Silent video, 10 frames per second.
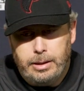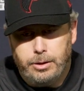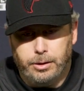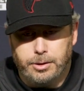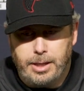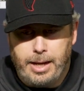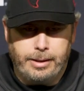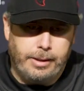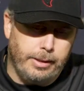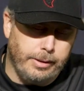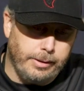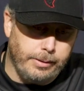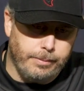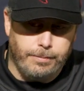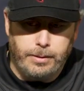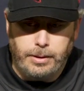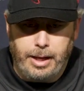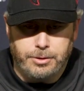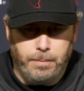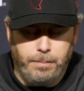took a sack,
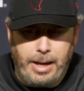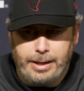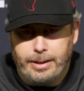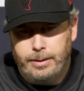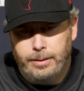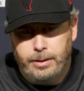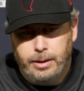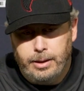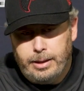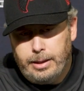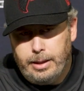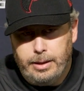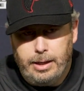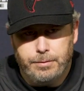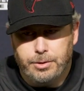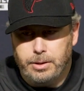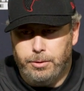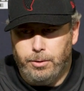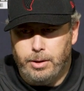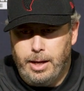got some back, and then obviously the
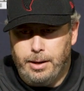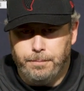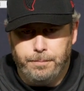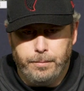third down.